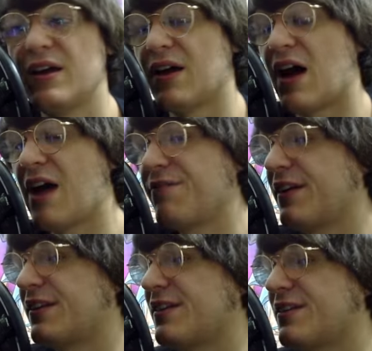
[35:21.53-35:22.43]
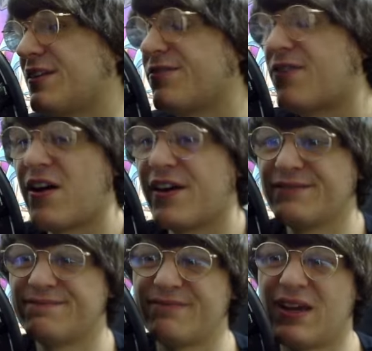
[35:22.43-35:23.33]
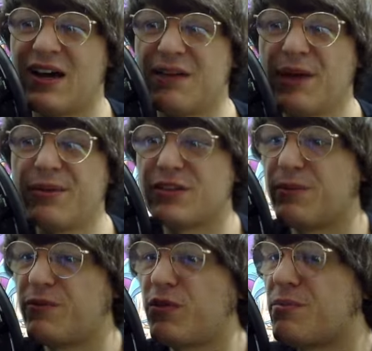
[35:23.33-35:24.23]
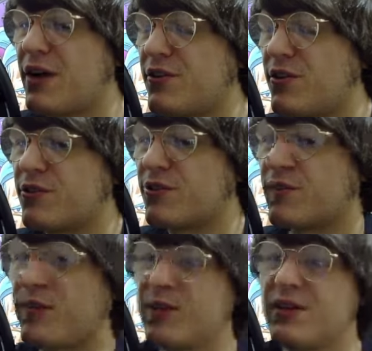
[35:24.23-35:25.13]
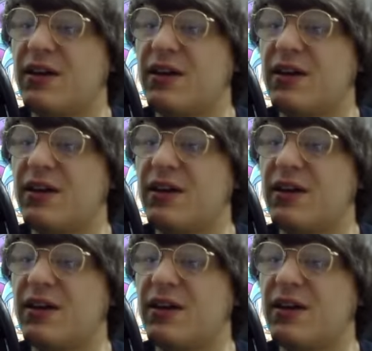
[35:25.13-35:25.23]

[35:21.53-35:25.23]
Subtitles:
I think this is fine. Maybe some of you might not agree,